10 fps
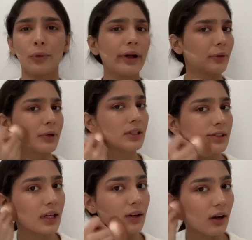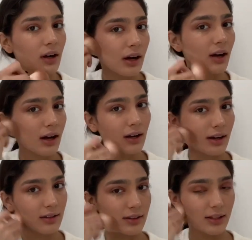well, we can take
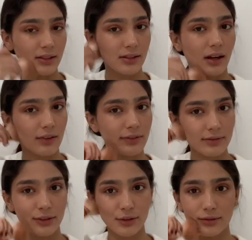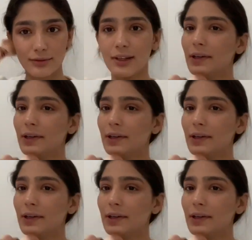this off too.